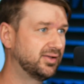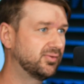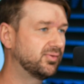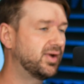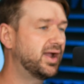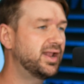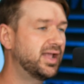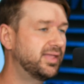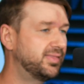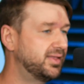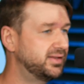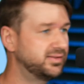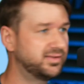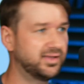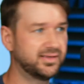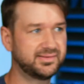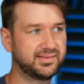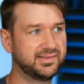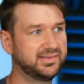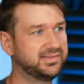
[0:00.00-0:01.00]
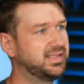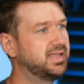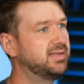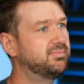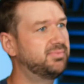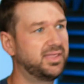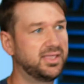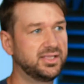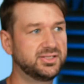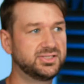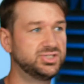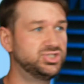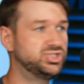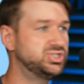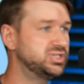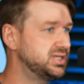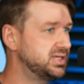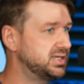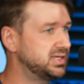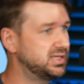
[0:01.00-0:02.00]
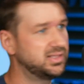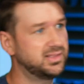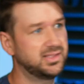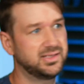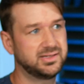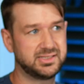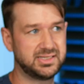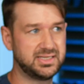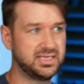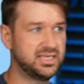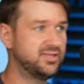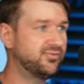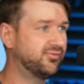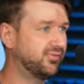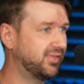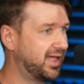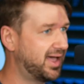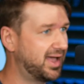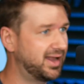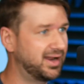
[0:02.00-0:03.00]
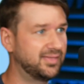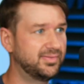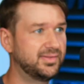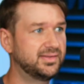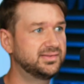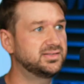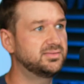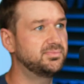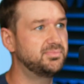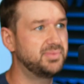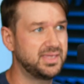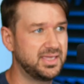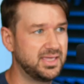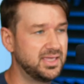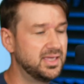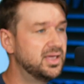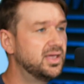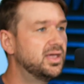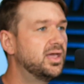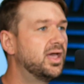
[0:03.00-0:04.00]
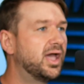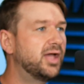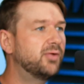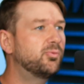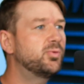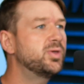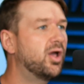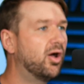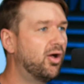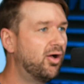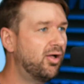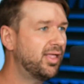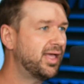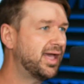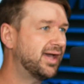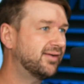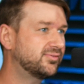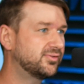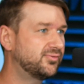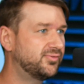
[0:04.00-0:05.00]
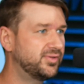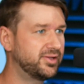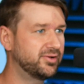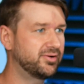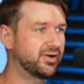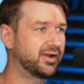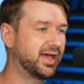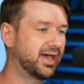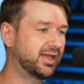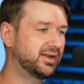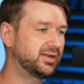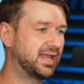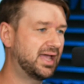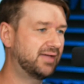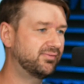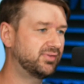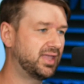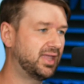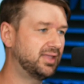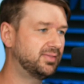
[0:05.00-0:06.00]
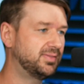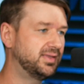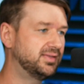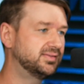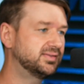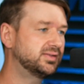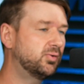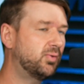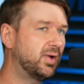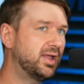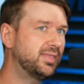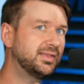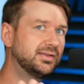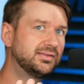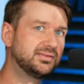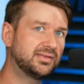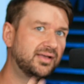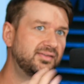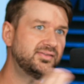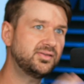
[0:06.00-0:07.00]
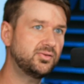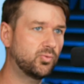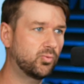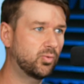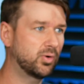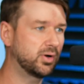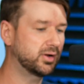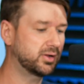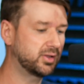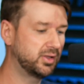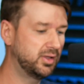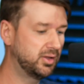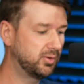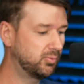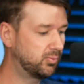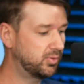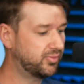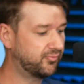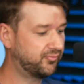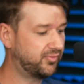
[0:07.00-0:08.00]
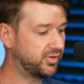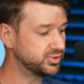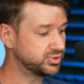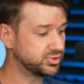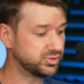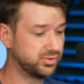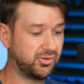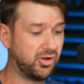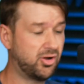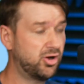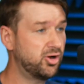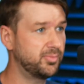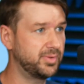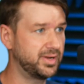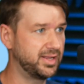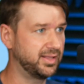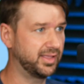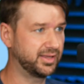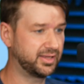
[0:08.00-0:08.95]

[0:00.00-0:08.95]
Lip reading: Right? And then does the same thing to G, then to E flat, and then to B. And we all have to figure out how to navigate these in a way that doesn't work with functional harmony.